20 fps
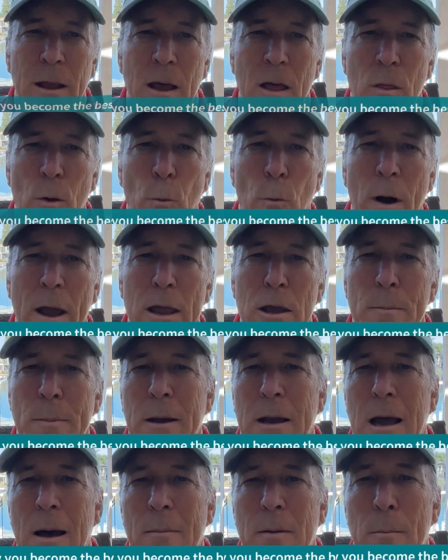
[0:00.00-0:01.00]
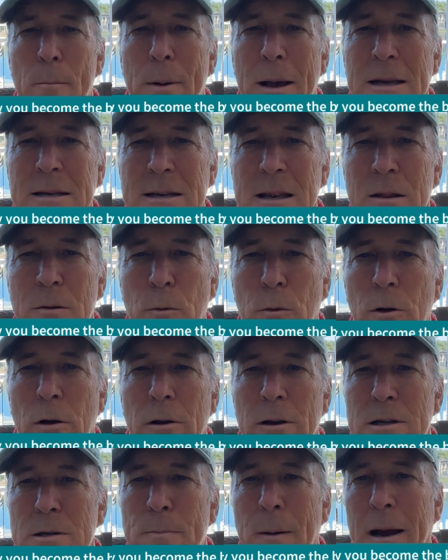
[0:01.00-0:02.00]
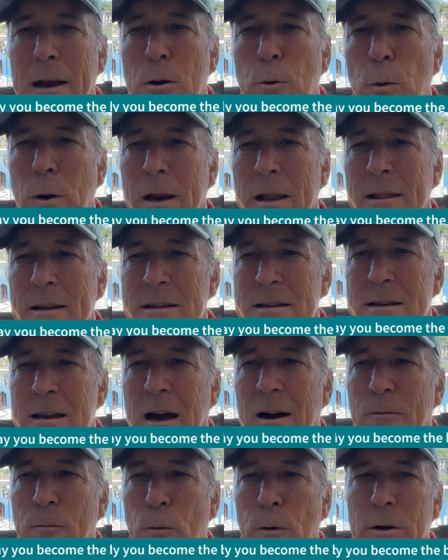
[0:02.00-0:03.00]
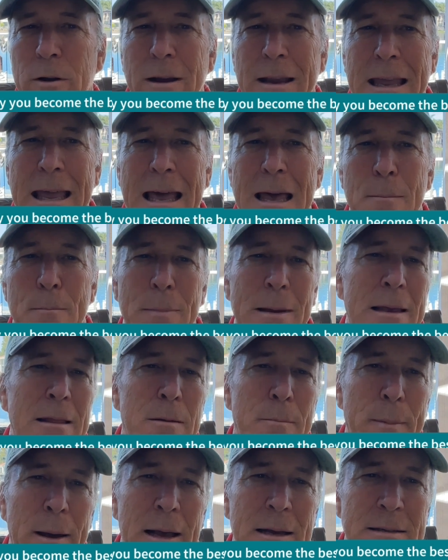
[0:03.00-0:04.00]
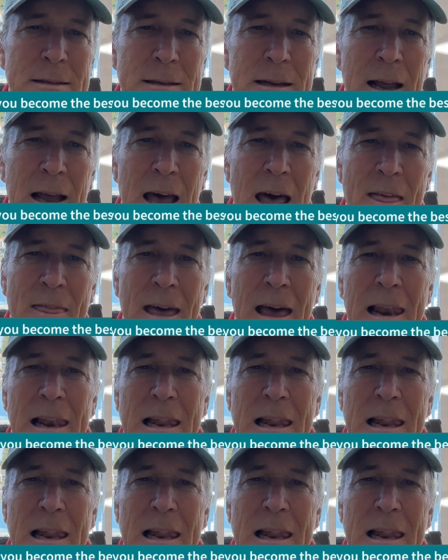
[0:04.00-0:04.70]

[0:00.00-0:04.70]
The way you become the best in the world is by quitting the stuff where you can't be the best. That